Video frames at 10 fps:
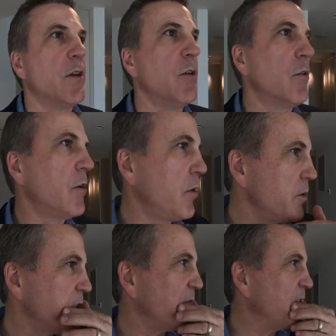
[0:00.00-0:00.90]
you'll
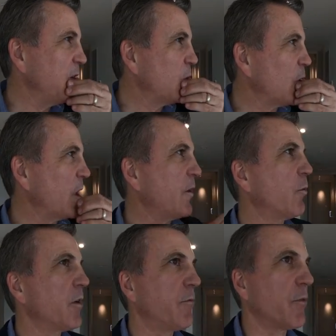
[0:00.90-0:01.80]
notice a few really
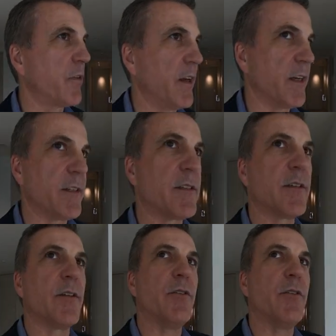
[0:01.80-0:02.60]
wonderful things.